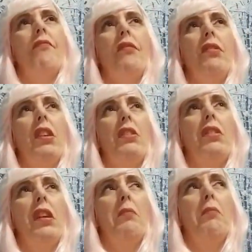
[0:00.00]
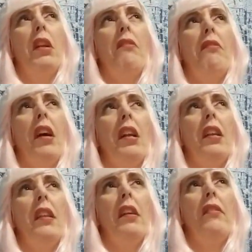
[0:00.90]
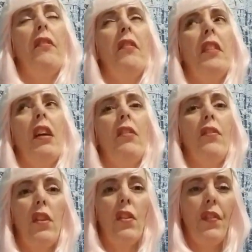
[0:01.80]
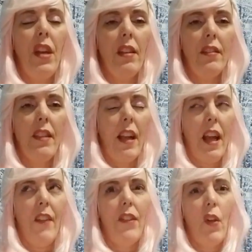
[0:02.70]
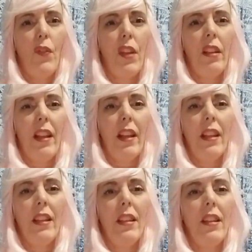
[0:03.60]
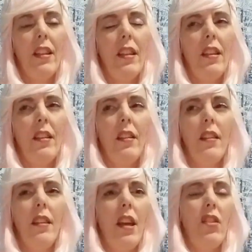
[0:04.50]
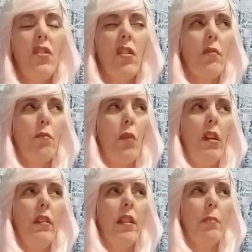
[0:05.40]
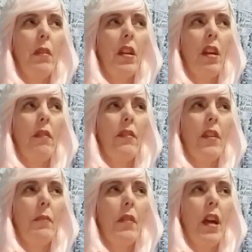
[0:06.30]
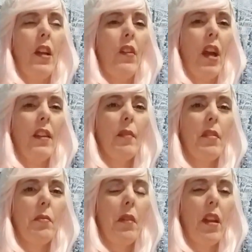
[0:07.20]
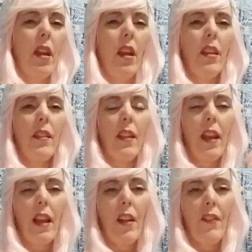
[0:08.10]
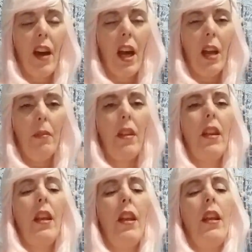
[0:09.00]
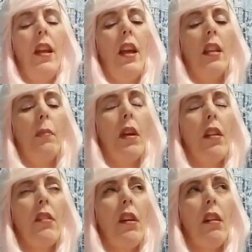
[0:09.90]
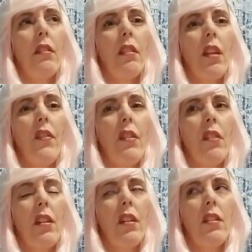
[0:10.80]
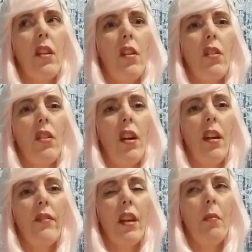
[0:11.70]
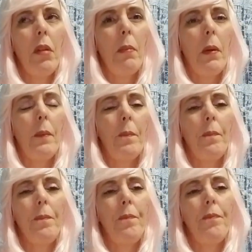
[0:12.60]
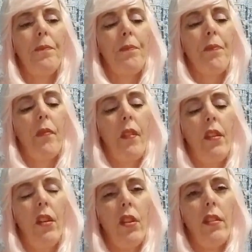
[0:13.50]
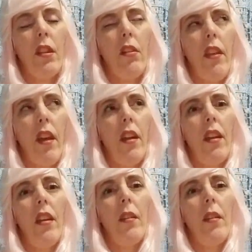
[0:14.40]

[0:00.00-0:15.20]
it's like you're getting money flying in the air, falling down in front of your face. That kind of, feeling. And you just, where is this money coming from? I never had so much money. Like that kind of vibe. It's because of all the stuff you've done in, your life to help people. So just know that